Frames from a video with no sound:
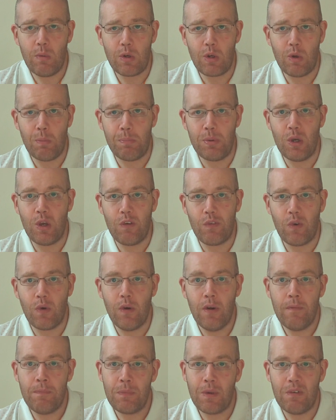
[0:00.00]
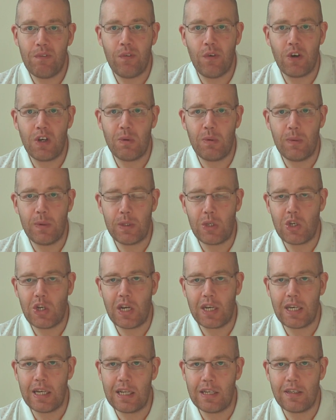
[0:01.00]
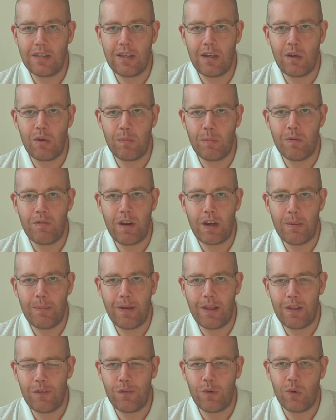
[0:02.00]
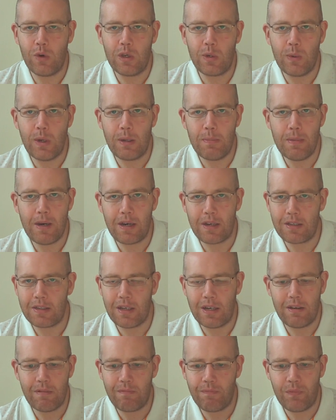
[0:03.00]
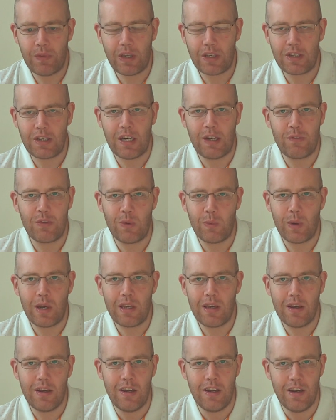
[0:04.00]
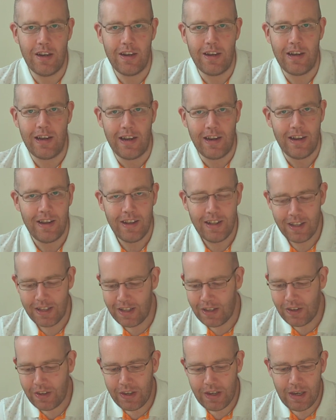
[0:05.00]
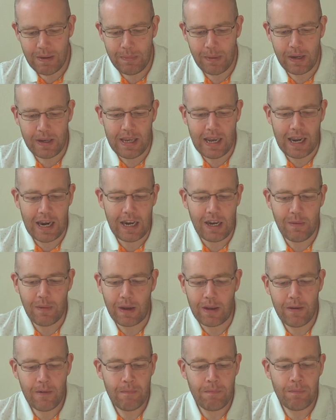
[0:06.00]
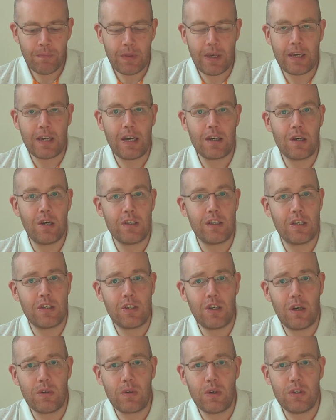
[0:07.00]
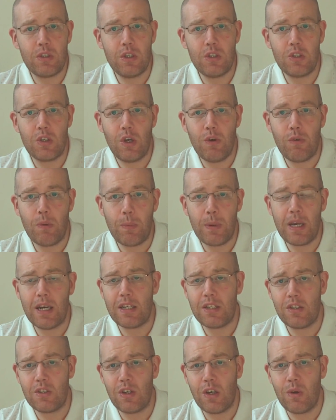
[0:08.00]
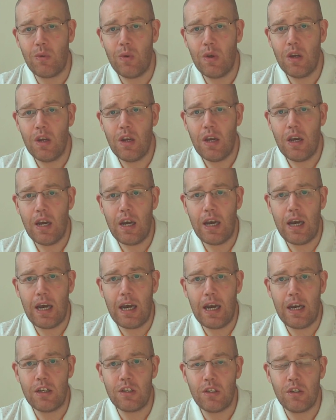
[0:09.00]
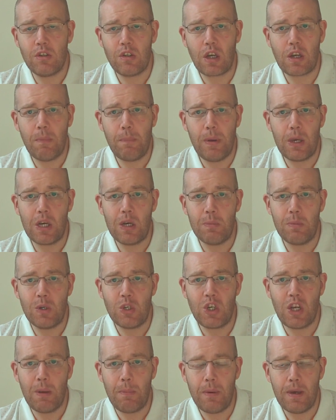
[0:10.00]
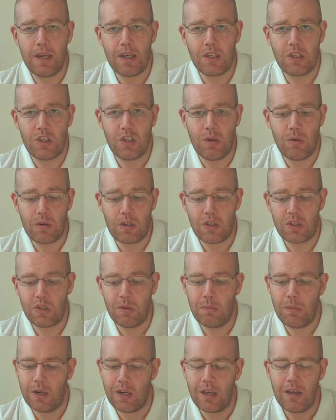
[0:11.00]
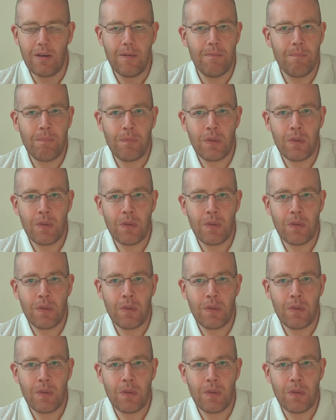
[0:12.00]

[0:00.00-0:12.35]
which looked beautiful. Unfortunately, when I went to check it, it's still up around about the 40 quid mark, so that's going to have to wait. But yeah, anyway, there you go, guys. That's Time Crisis 2 for the PS2. As soon as I can pick up a cheap PS2 and I've got some money,